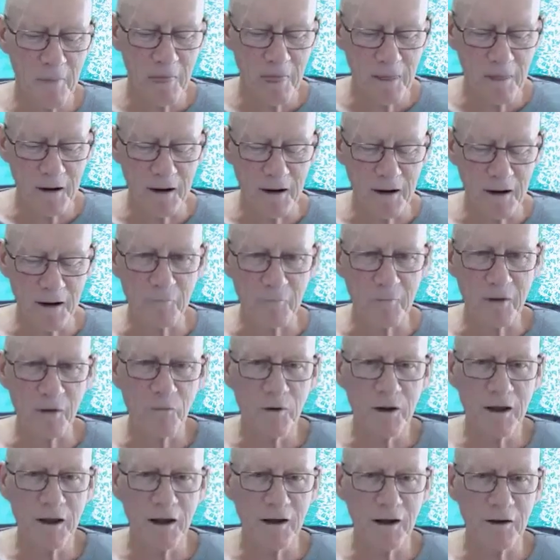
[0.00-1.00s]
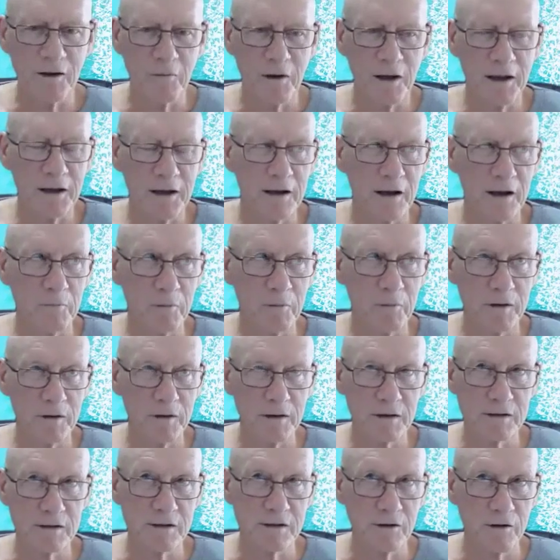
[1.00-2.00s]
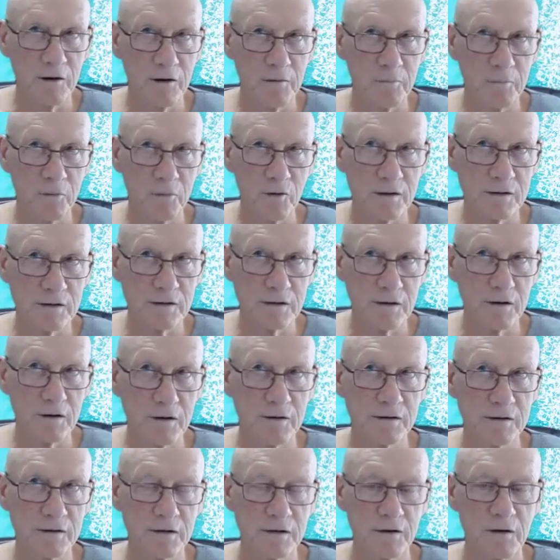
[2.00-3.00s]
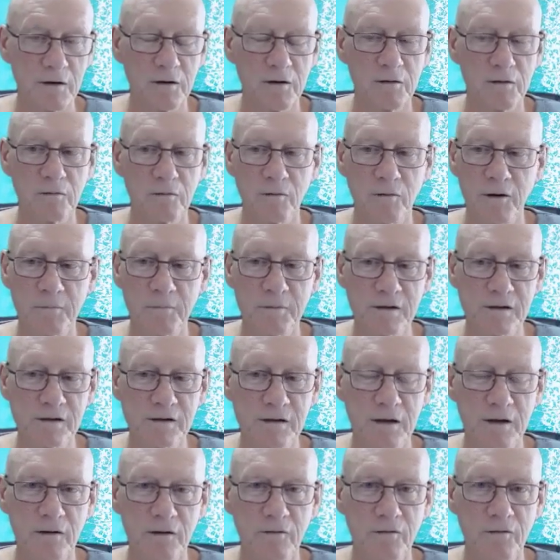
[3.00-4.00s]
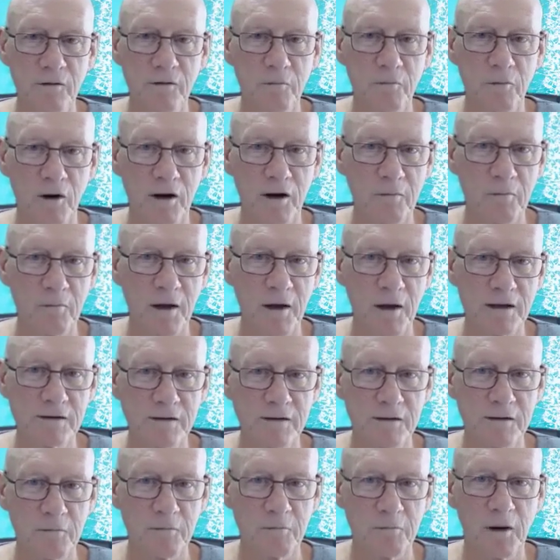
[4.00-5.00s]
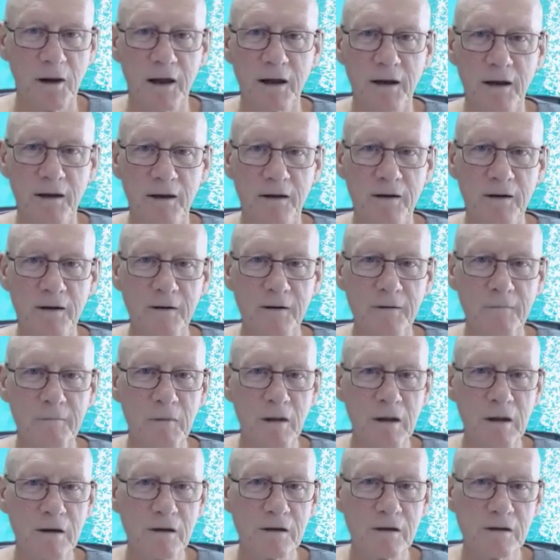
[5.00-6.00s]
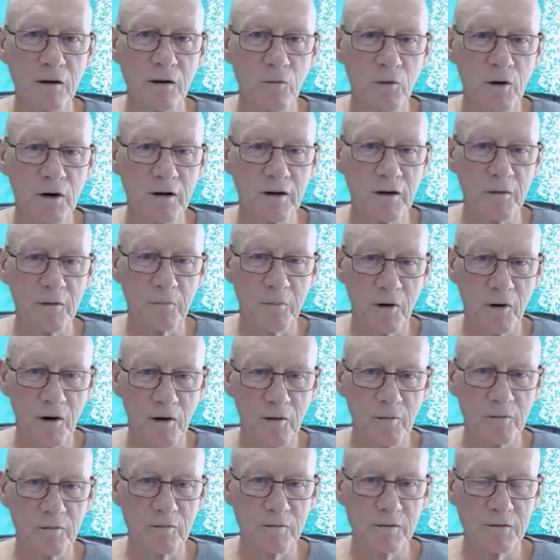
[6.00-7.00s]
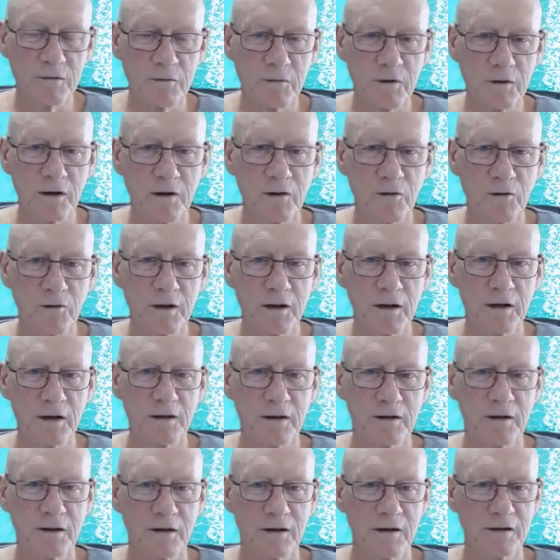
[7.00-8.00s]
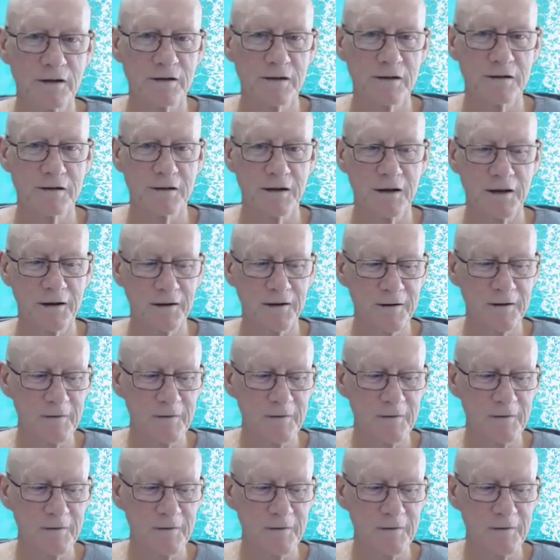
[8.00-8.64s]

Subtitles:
And we only make up, I think, 0.001% of the biomass of the planet. So one of the problems when you're looking at these is that